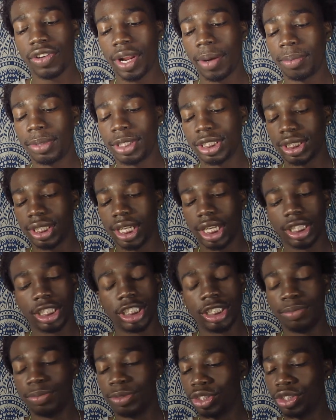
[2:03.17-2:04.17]
and I'ma just let
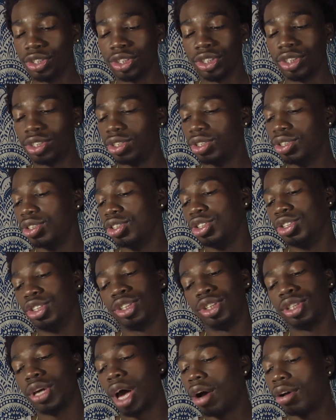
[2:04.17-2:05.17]
these bitches
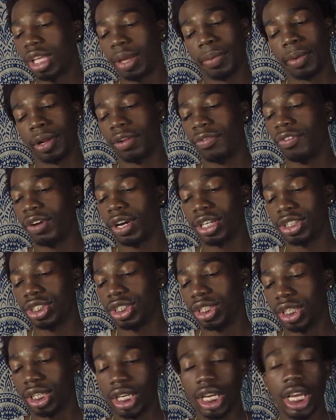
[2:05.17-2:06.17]
talk their motherfucking
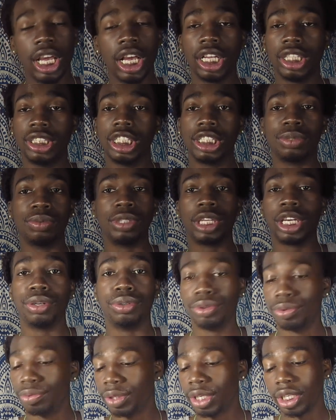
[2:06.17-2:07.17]
shit, cause that's what they gonna
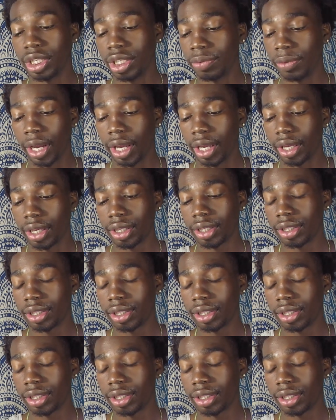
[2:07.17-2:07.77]
do anyway,